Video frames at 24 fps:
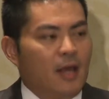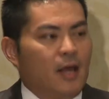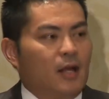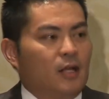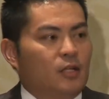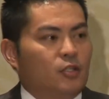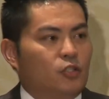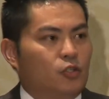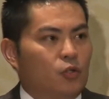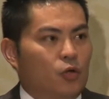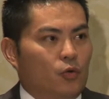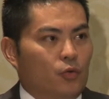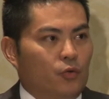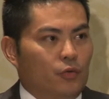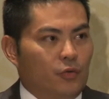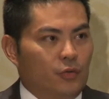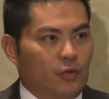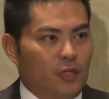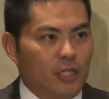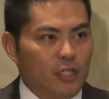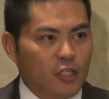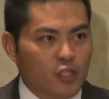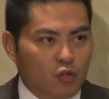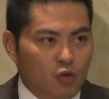So
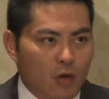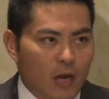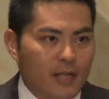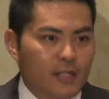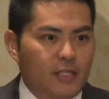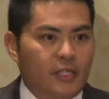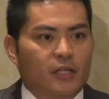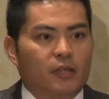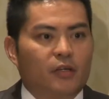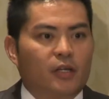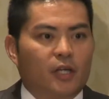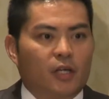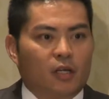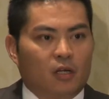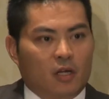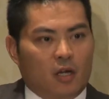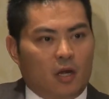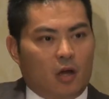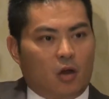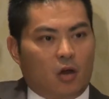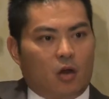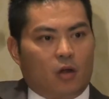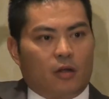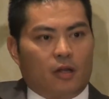these criteria
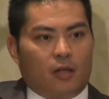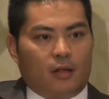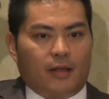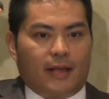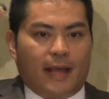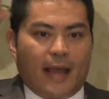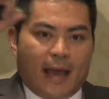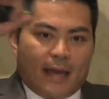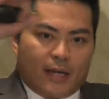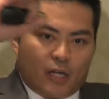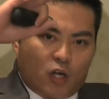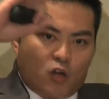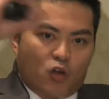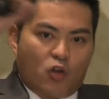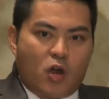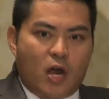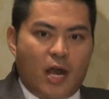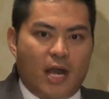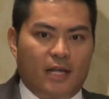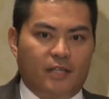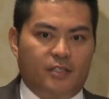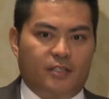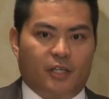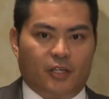are
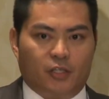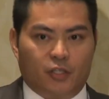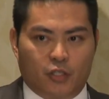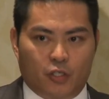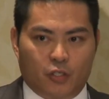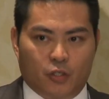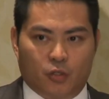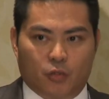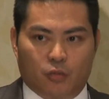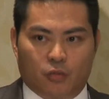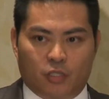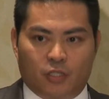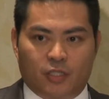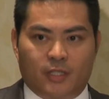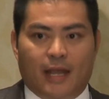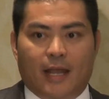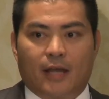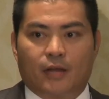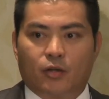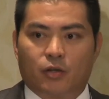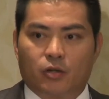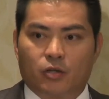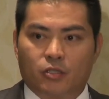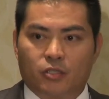categorized into
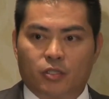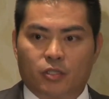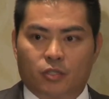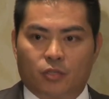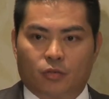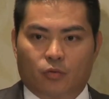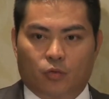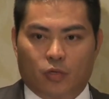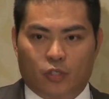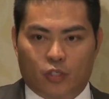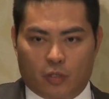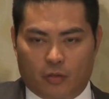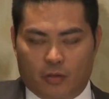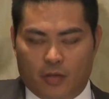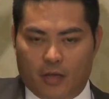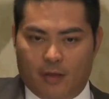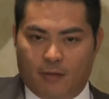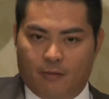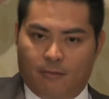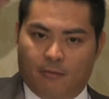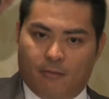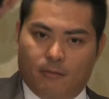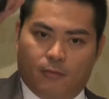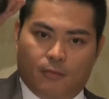standards, which are
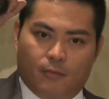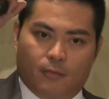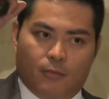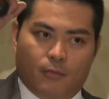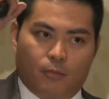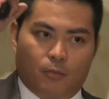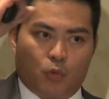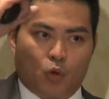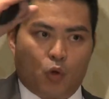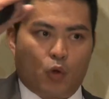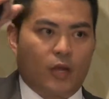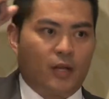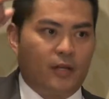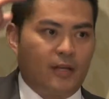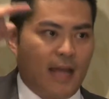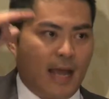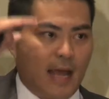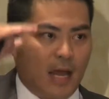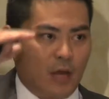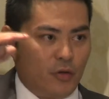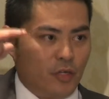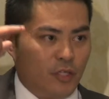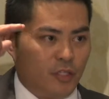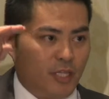then broken
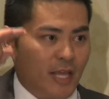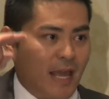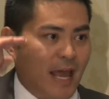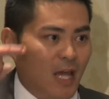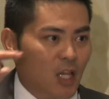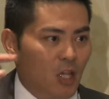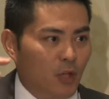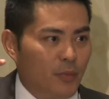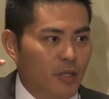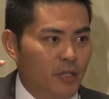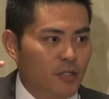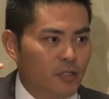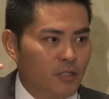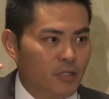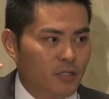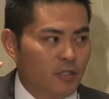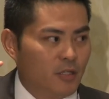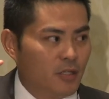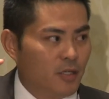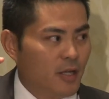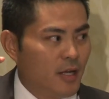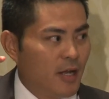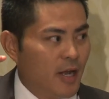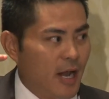down into elements,
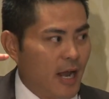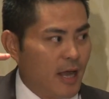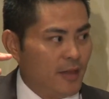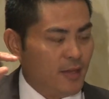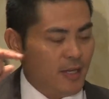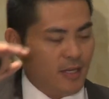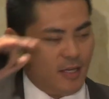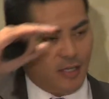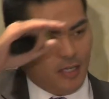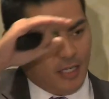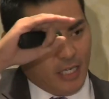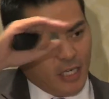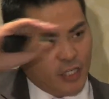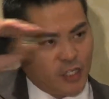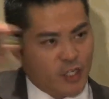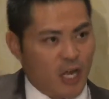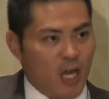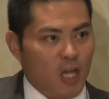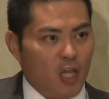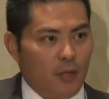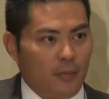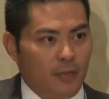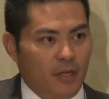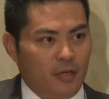and then each
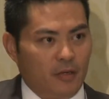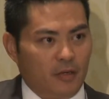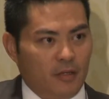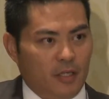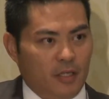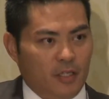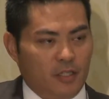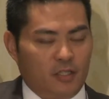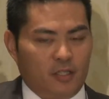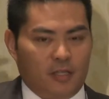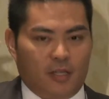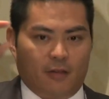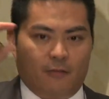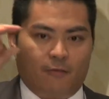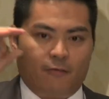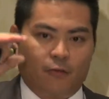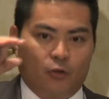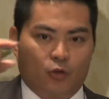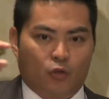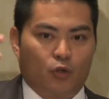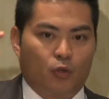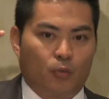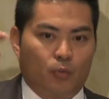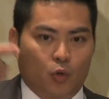element is then
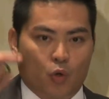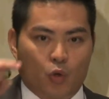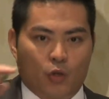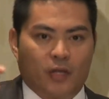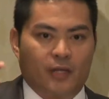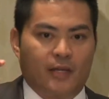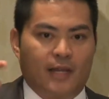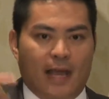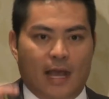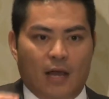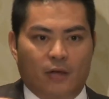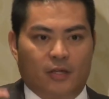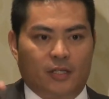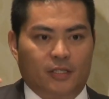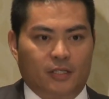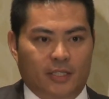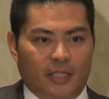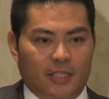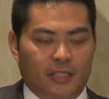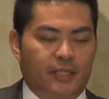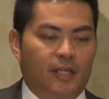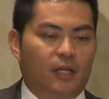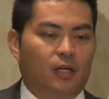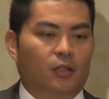further broken down and
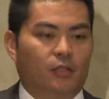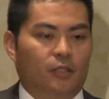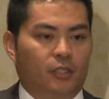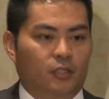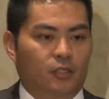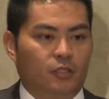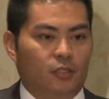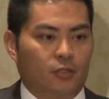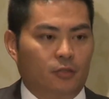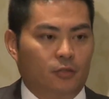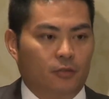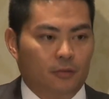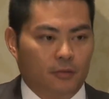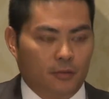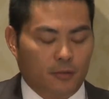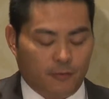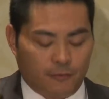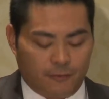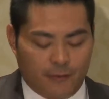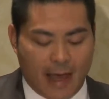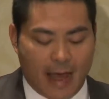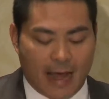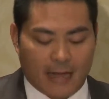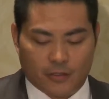detailed into
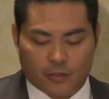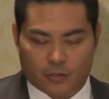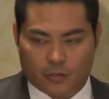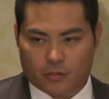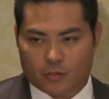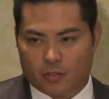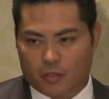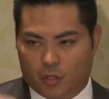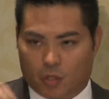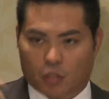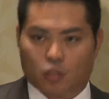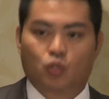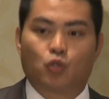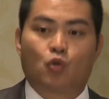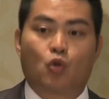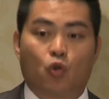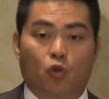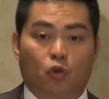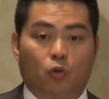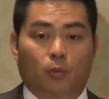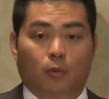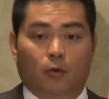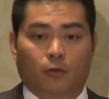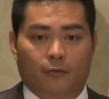factors,
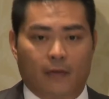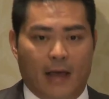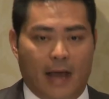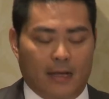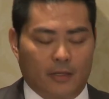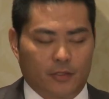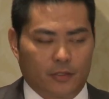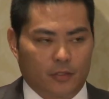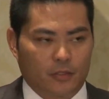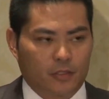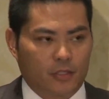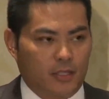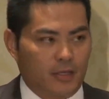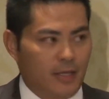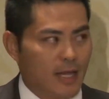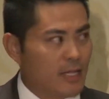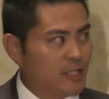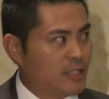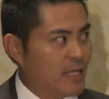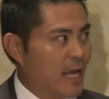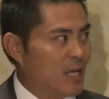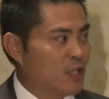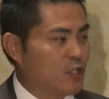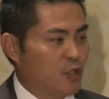scorable factors, and
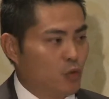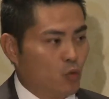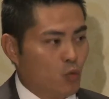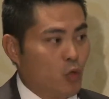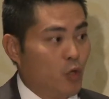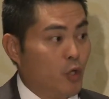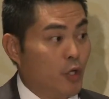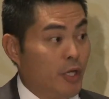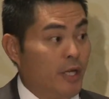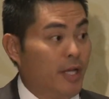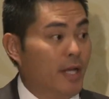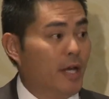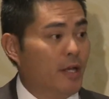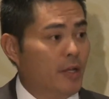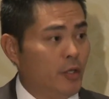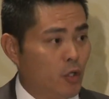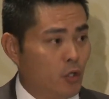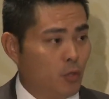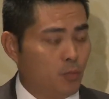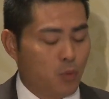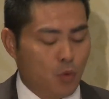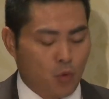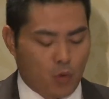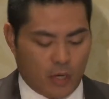that's actually where you get
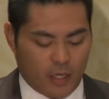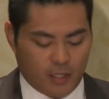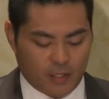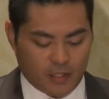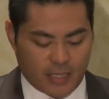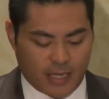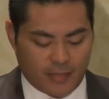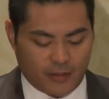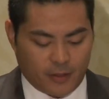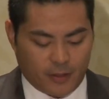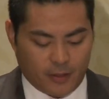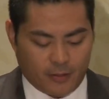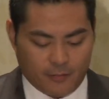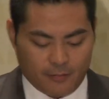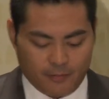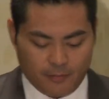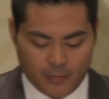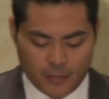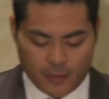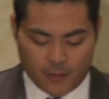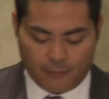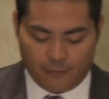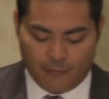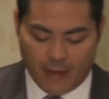your points at the
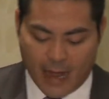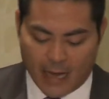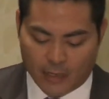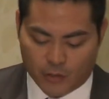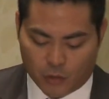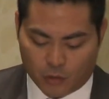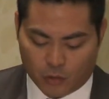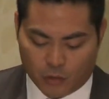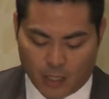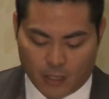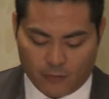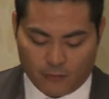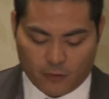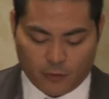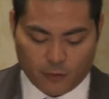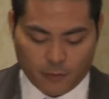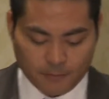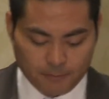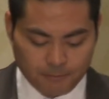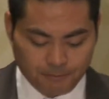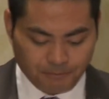factor level.